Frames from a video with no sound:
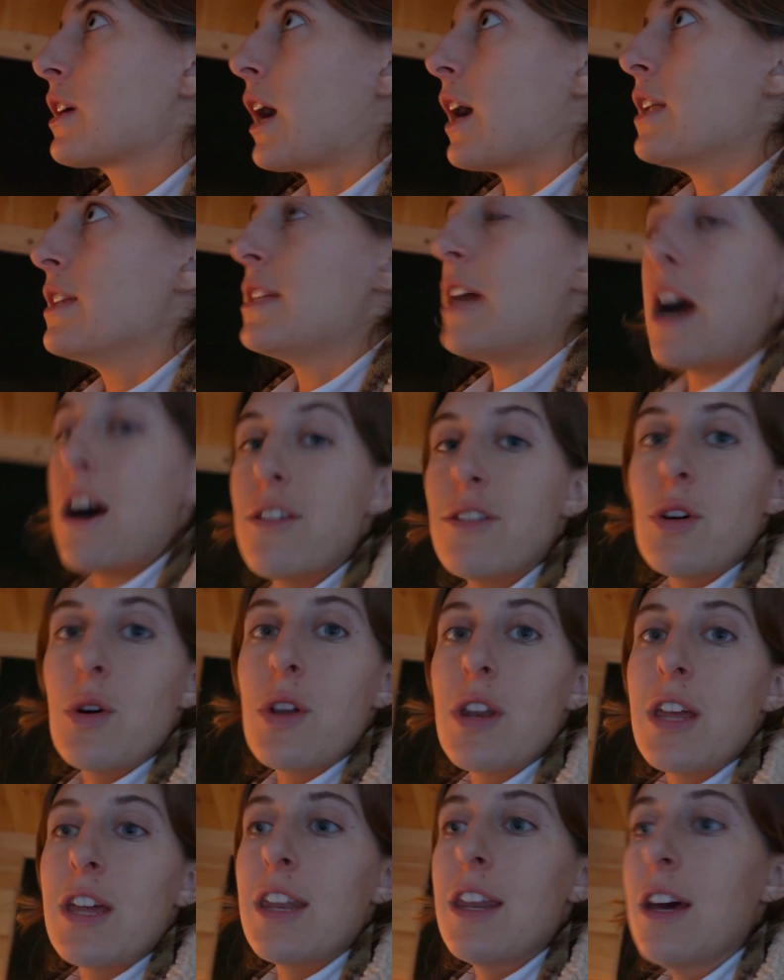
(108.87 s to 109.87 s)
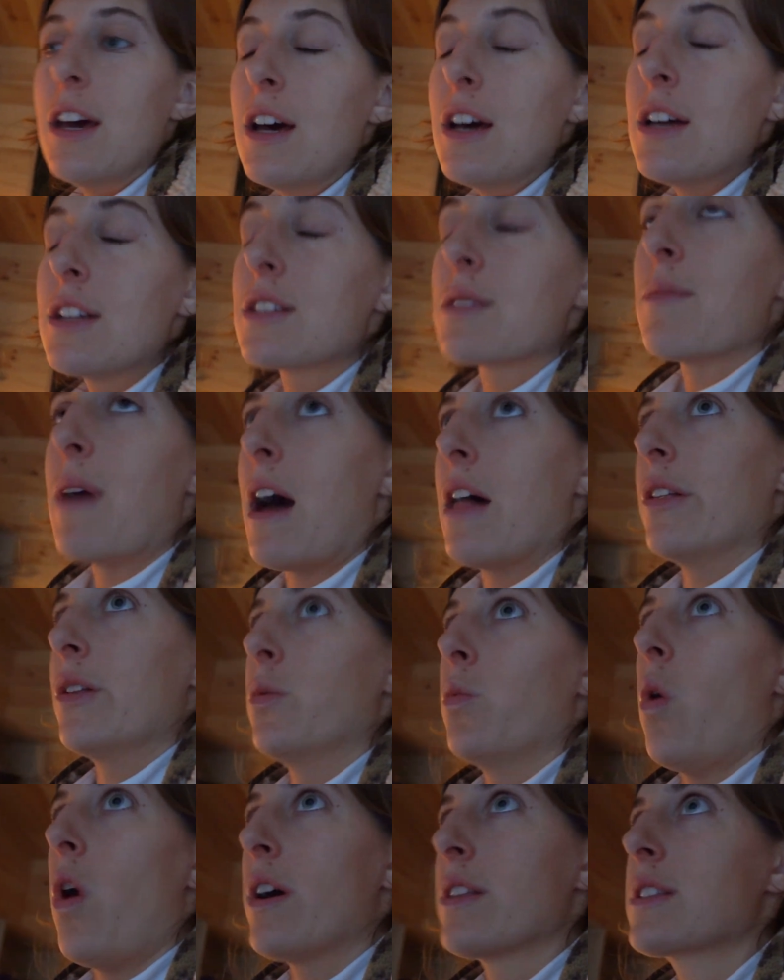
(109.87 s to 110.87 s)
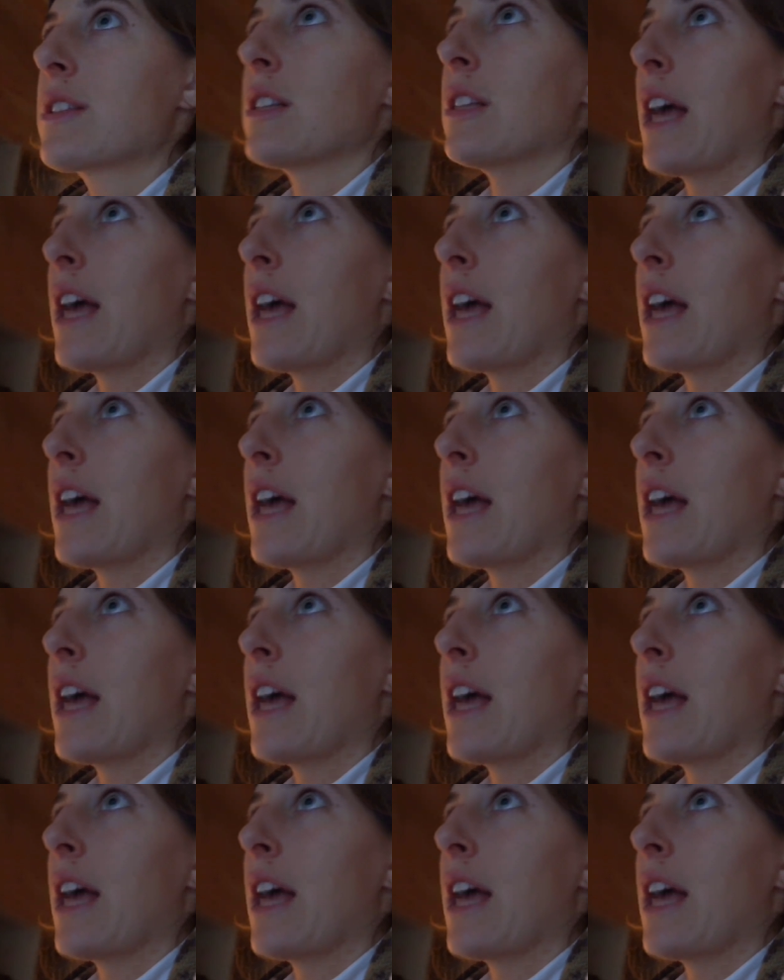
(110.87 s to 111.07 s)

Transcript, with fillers: I downloaded some Alan Watts